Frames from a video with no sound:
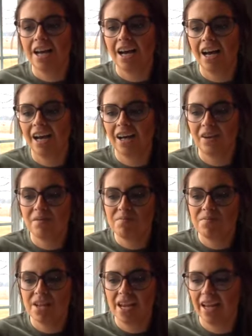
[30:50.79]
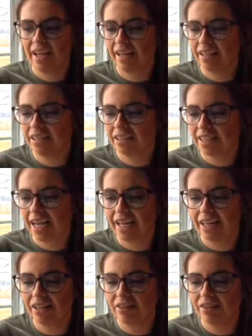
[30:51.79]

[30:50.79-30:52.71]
and just kind